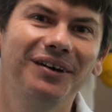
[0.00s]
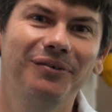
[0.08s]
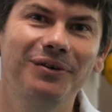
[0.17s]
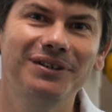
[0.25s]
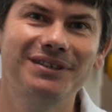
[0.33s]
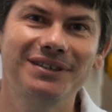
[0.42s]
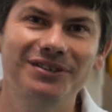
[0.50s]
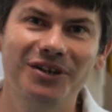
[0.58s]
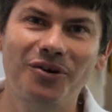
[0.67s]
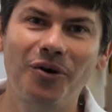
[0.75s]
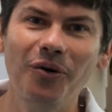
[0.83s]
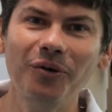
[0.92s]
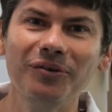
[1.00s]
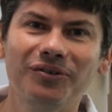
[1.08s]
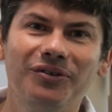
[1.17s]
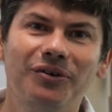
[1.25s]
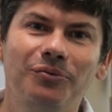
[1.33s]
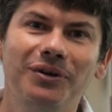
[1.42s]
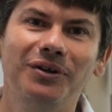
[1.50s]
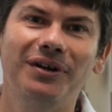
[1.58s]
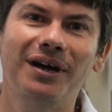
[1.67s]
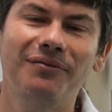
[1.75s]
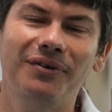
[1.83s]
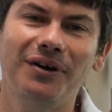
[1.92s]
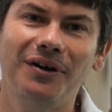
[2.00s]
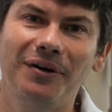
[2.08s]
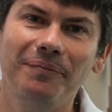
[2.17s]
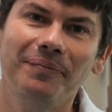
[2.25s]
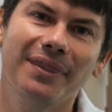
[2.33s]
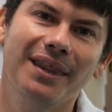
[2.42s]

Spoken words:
which is a goal, so we don't have a